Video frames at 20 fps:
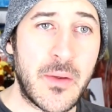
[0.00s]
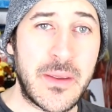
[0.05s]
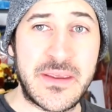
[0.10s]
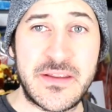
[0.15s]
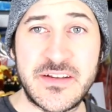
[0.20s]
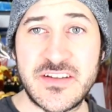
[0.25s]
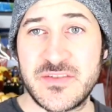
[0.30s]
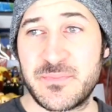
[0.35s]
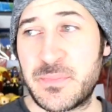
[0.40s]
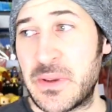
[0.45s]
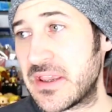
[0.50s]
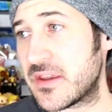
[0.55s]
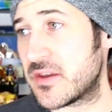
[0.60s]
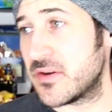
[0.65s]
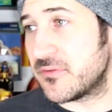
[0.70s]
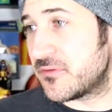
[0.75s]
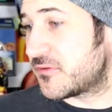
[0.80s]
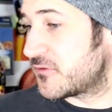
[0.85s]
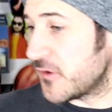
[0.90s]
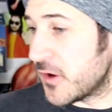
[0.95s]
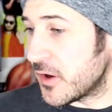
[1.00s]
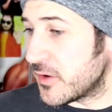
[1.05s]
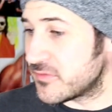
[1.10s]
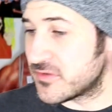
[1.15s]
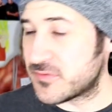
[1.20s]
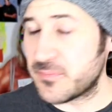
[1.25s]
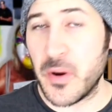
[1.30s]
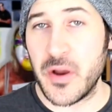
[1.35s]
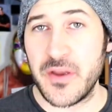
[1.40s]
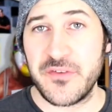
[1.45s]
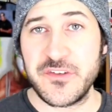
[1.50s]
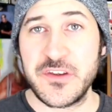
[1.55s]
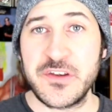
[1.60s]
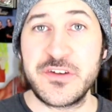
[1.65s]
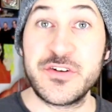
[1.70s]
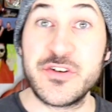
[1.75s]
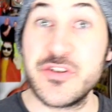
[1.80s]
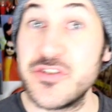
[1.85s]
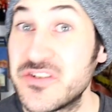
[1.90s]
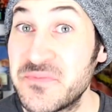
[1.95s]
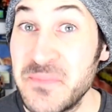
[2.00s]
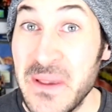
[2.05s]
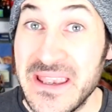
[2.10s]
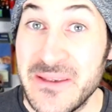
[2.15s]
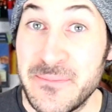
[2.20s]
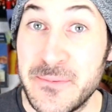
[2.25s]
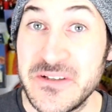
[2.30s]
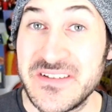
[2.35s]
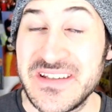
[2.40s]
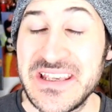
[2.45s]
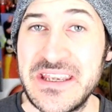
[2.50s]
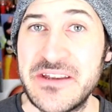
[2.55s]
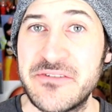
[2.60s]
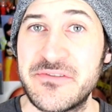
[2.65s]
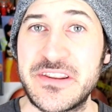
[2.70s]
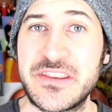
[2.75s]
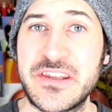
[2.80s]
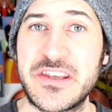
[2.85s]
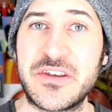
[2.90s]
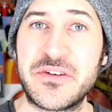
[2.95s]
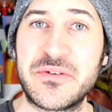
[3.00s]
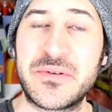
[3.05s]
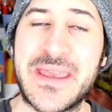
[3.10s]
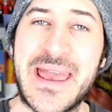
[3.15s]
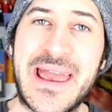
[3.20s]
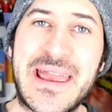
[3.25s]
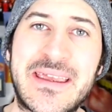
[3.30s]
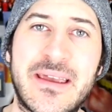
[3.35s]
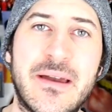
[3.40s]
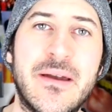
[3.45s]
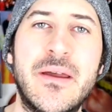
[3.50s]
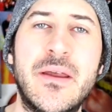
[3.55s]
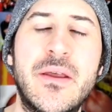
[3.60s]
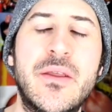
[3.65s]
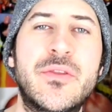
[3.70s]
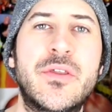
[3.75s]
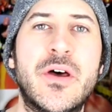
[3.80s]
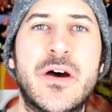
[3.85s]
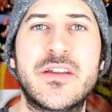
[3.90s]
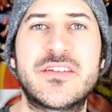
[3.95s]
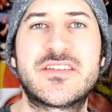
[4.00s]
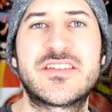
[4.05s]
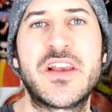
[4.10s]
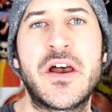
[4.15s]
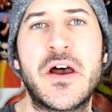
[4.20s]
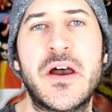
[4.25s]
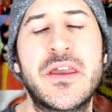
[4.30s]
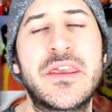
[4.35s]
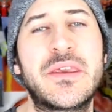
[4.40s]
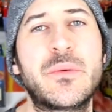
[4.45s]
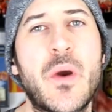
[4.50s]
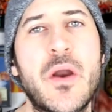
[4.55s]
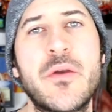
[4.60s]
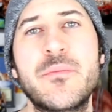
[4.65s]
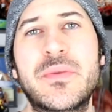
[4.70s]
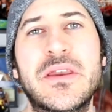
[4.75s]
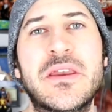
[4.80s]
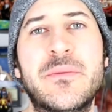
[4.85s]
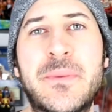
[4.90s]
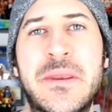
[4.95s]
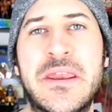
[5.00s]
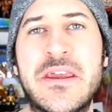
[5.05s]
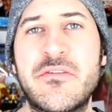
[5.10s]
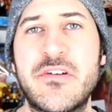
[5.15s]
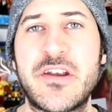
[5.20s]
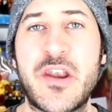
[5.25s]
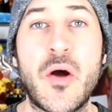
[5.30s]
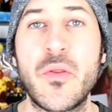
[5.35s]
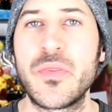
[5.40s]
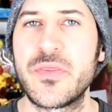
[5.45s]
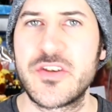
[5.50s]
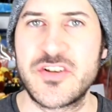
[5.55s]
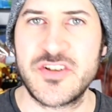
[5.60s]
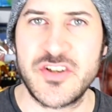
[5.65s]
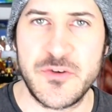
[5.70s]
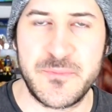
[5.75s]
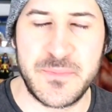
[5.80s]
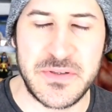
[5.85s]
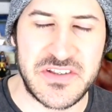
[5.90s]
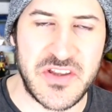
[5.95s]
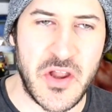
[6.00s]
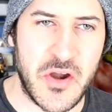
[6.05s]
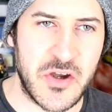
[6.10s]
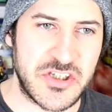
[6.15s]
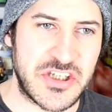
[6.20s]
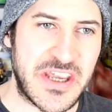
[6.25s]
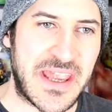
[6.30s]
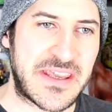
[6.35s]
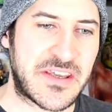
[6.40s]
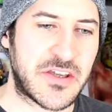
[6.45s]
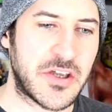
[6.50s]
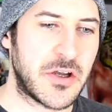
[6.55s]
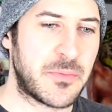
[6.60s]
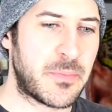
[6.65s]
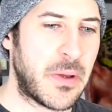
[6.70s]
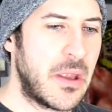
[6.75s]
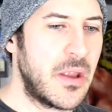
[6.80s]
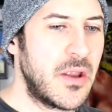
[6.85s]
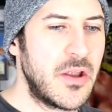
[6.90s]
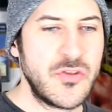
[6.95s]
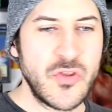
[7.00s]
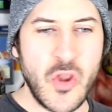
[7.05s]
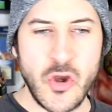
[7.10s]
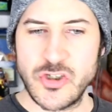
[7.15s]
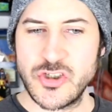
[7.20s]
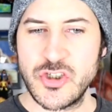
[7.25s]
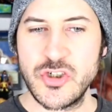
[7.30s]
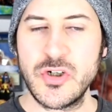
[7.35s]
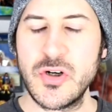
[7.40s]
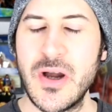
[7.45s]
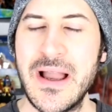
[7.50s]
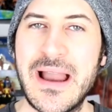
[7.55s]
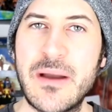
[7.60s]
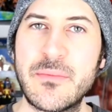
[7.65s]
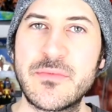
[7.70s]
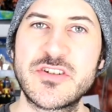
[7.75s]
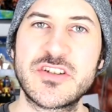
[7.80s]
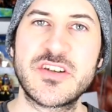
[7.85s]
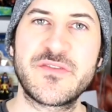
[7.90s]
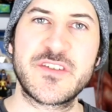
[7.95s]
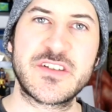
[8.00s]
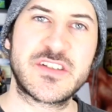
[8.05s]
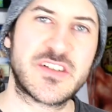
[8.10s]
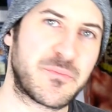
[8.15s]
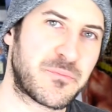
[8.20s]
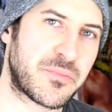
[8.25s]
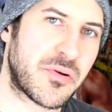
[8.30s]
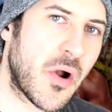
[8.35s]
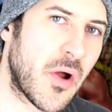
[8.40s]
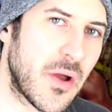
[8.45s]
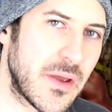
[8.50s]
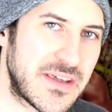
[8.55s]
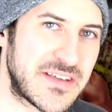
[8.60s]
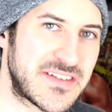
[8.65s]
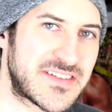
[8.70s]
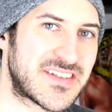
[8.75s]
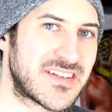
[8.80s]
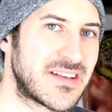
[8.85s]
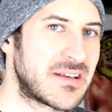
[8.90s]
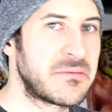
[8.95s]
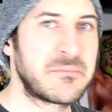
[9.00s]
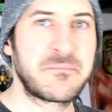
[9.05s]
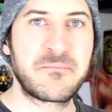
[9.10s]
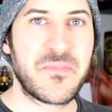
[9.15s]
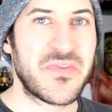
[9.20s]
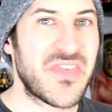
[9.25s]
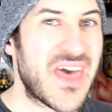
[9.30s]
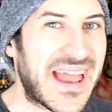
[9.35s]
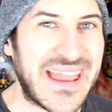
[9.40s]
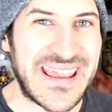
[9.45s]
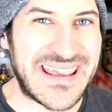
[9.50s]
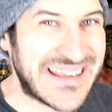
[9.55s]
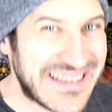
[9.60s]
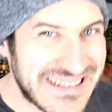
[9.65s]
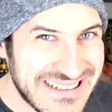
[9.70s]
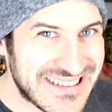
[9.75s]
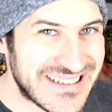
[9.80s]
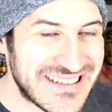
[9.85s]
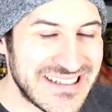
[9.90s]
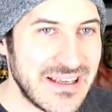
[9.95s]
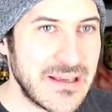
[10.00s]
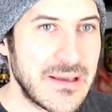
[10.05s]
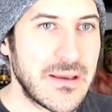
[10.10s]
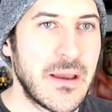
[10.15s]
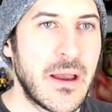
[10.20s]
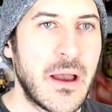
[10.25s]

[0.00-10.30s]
It's been confirmed by a few newspapers here in the UK that he won't be appearing on the Superstar Shakeup. Not sure how much of a surprise that is,